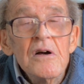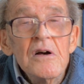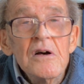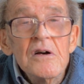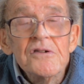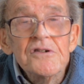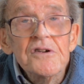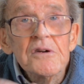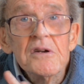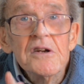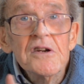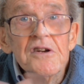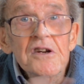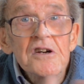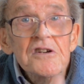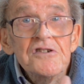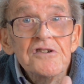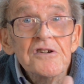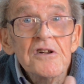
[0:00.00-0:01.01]
So in a
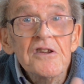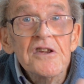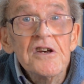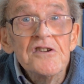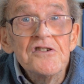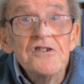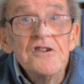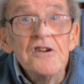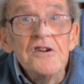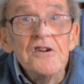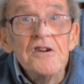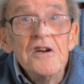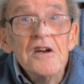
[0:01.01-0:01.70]
nutshell, that's it.